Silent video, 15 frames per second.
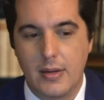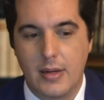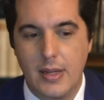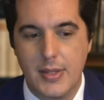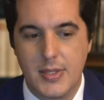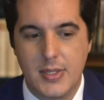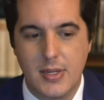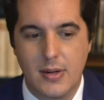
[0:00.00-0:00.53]

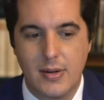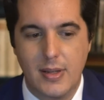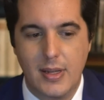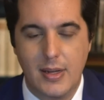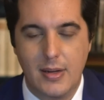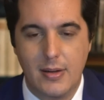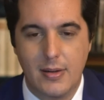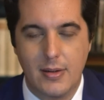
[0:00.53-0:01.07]

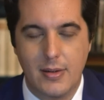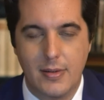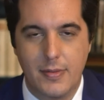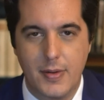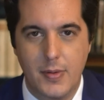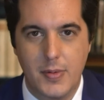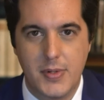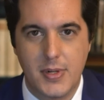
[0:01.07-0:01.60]
Concerning
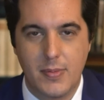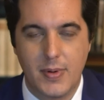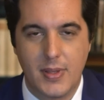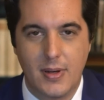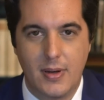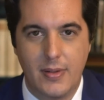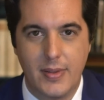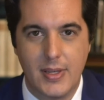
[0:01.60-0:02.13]
future
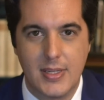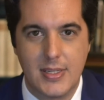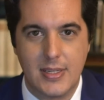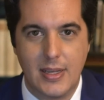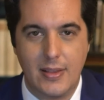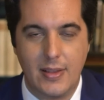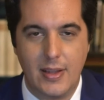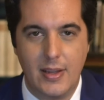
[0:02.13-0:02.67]
with all
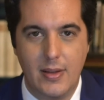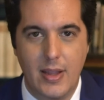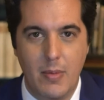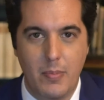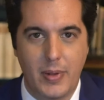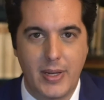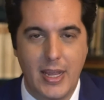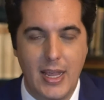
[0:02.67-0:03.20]
this and the
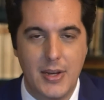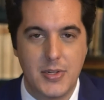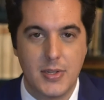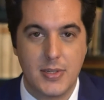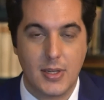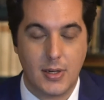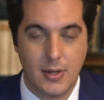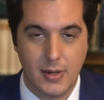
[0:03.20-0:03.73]

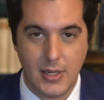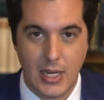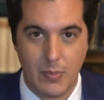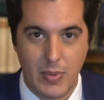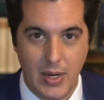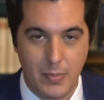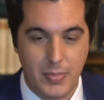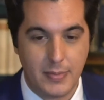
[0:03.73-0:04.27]
implications that could
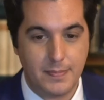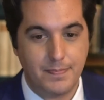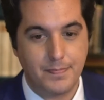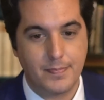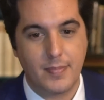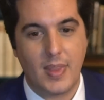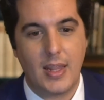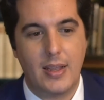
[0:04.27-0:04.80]
come up,
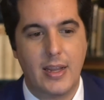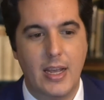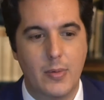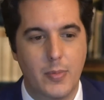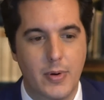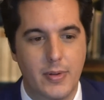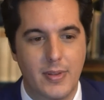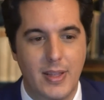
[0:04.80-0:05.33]

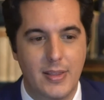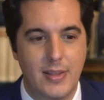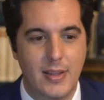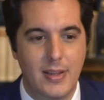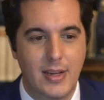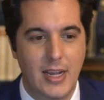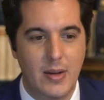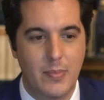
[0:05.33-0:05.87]
again, we're at
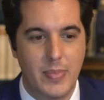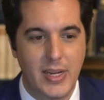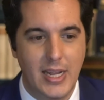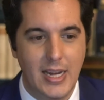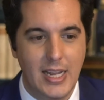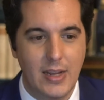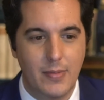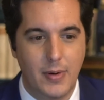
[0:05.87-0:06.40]
the kind of
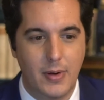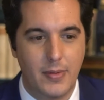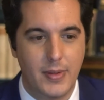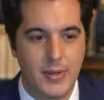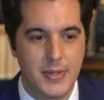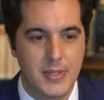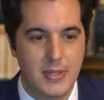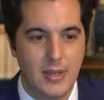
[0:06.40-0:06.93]
beginning of all
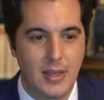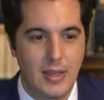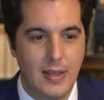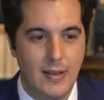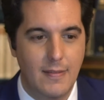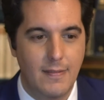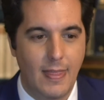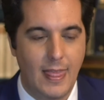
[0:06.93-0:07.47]
this,
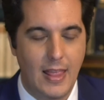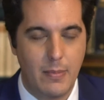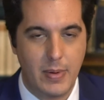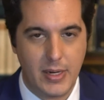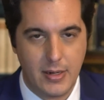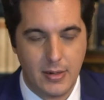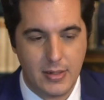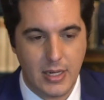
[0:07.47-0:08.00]

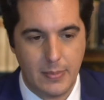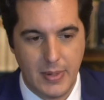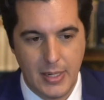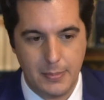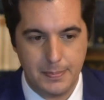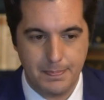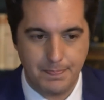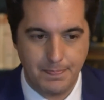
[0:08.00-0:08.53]
but could come up.